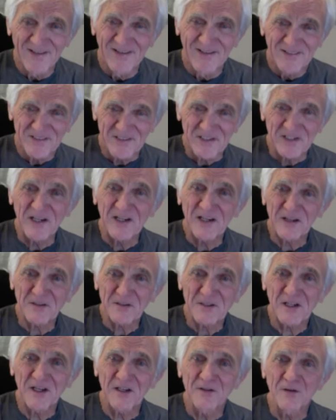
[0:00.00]
sitting
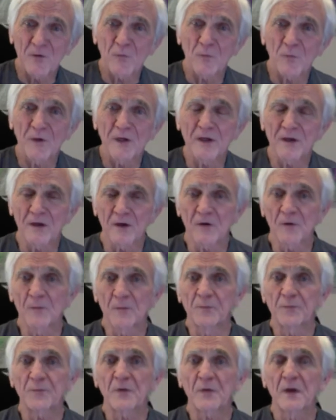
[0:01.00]
outside your window,
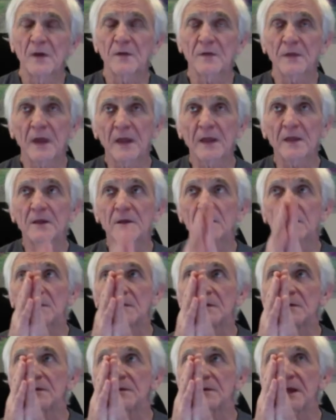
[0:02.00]
thank you,
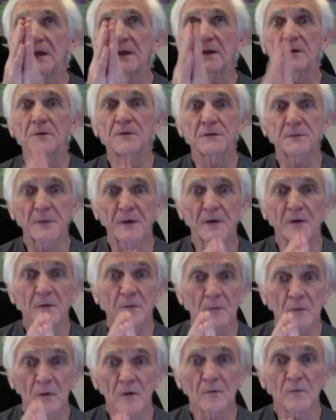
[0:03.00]
thank you, spirit of
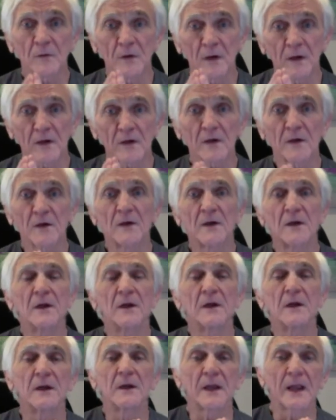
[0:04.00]
roadrunner.
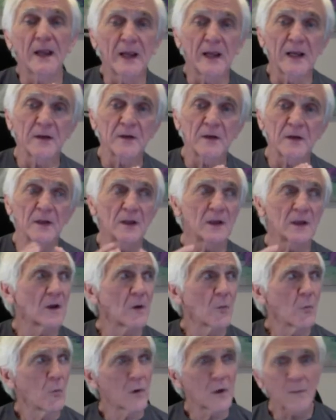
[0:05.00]
And
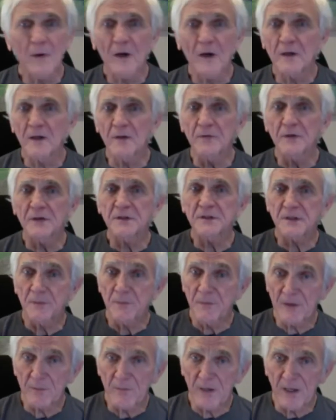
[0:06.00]
what about giving
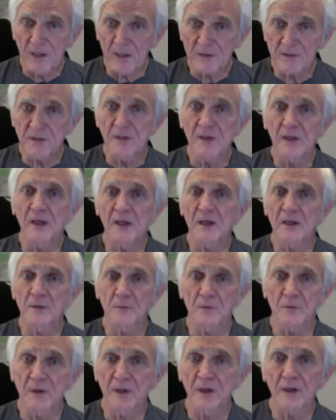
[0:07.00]
something back to the
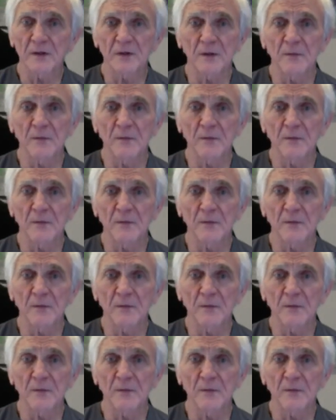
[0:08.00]
animal kingdom?